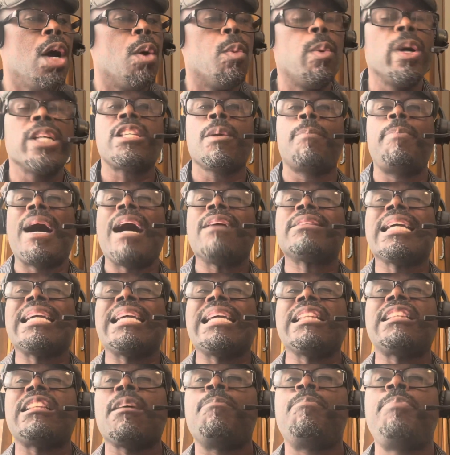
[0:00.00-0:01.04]
was about to
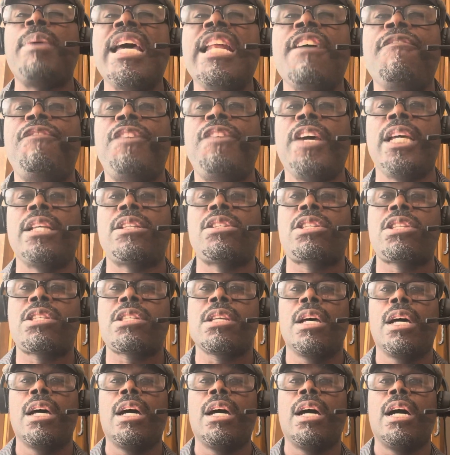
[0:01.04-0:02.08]
get the
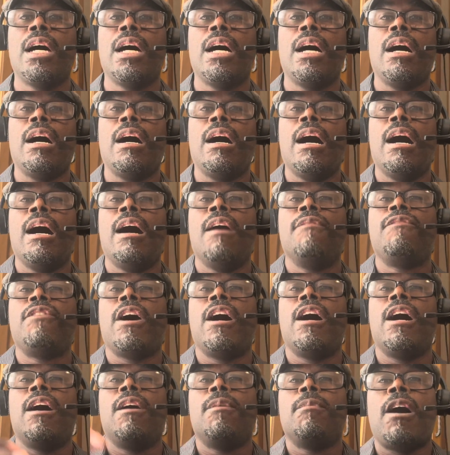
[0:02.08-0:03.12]
benefits of
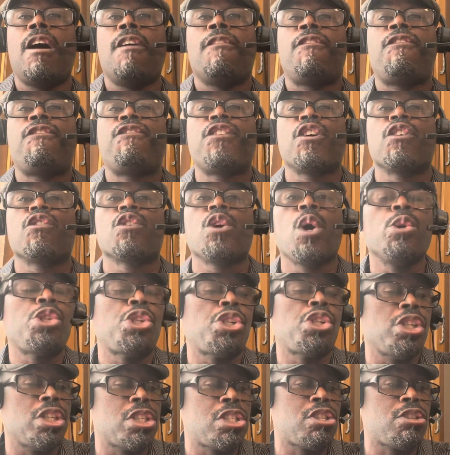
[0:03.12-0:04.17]

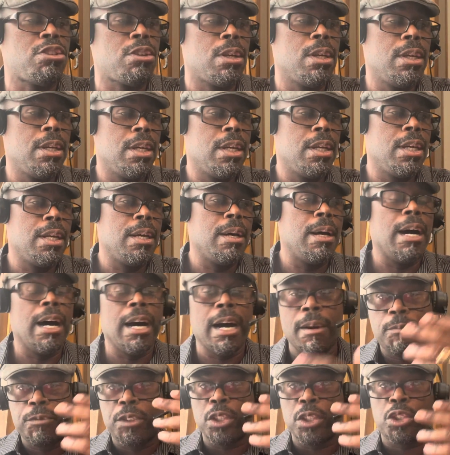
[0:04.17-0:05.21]

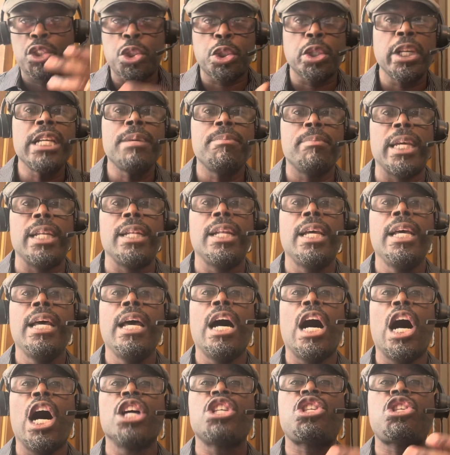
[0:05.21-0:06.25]
the treatment,
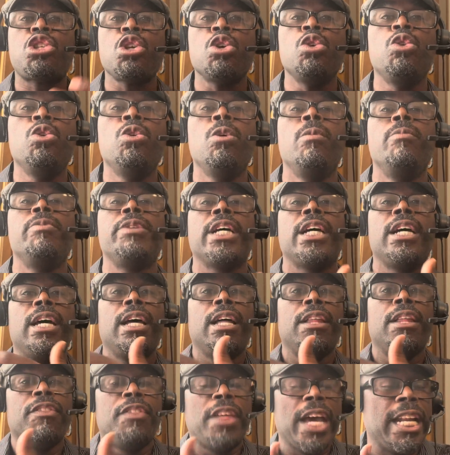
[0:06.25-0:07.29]
assumed
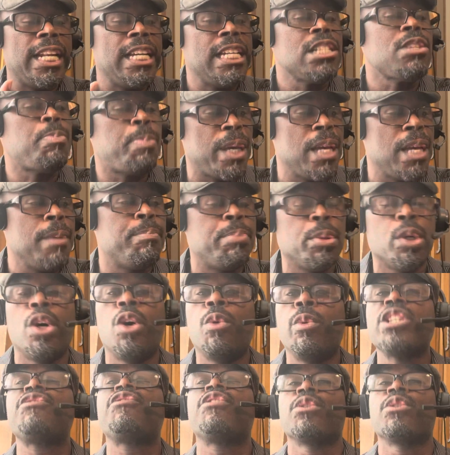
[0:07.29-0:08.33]
that his pit bull
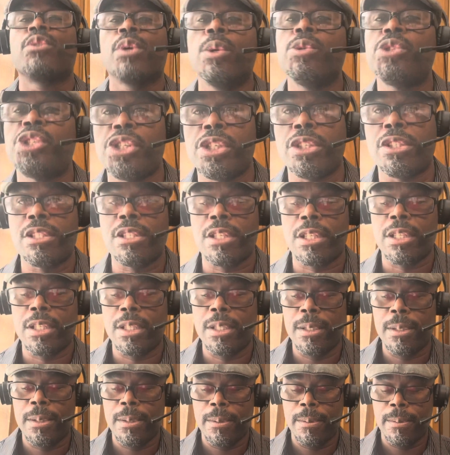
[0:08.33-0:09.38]
was ferocious.
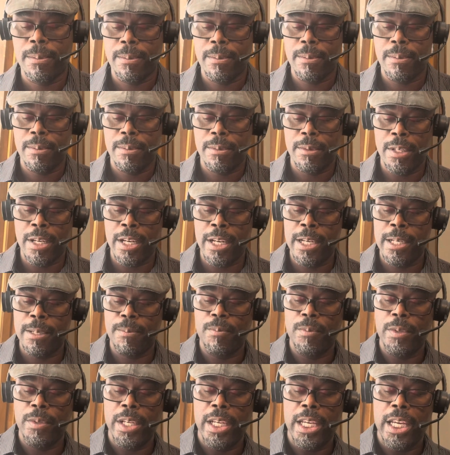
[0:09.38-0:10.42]
All right.
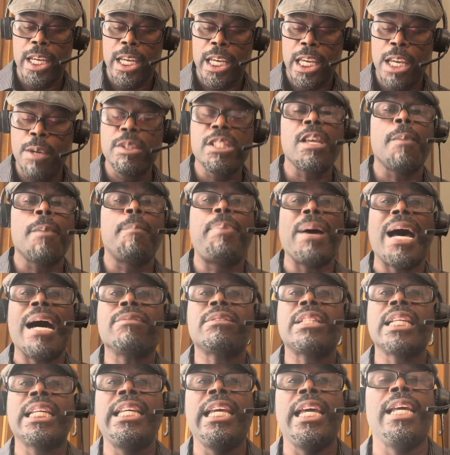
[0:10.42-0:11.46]
He was
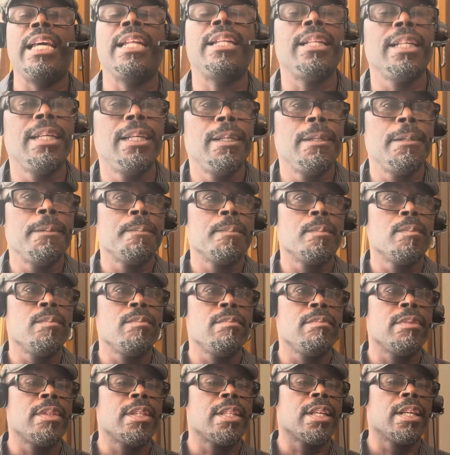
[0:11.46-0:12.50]
about to get
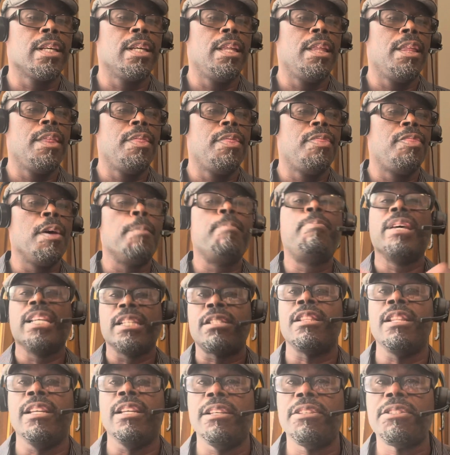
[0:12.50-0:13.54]
the
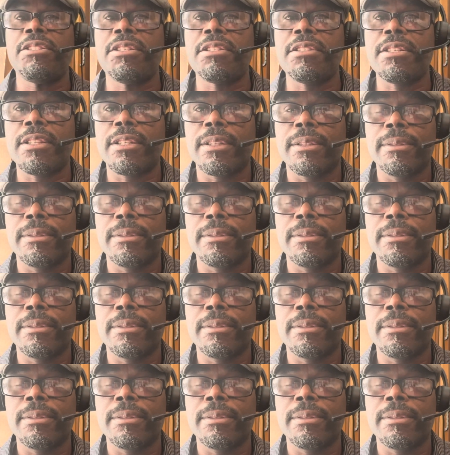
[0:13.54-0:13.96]
business.